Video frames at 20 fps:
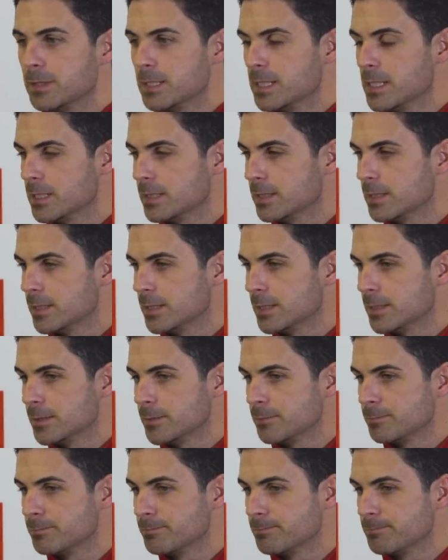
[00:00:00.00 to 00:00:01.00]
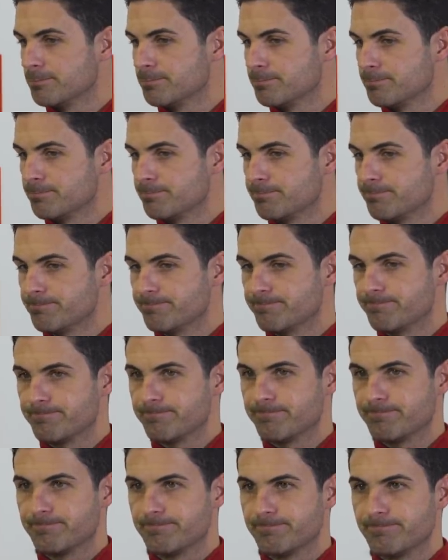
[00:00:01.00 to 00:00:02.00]
and um,
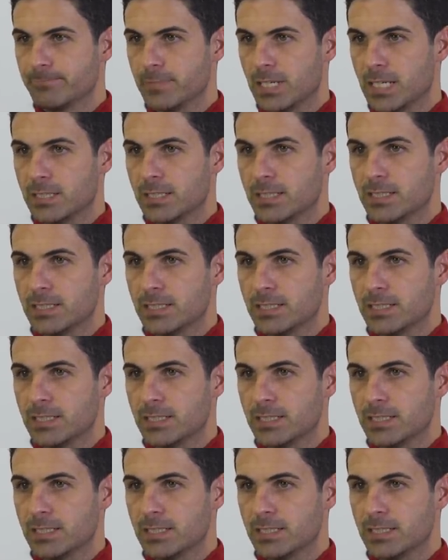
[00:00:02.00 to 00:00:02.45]
and